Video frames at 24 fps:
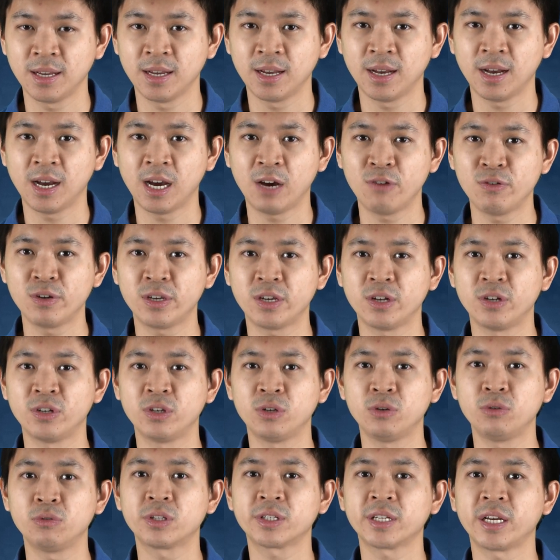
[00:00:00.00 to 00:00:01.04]
how we can
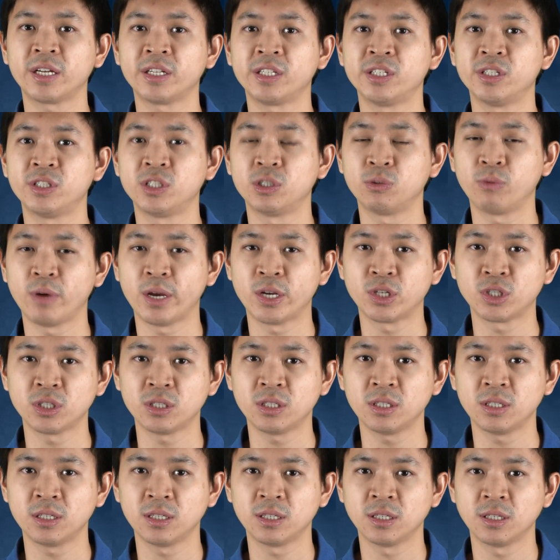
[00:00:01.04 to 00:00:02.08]
use that situation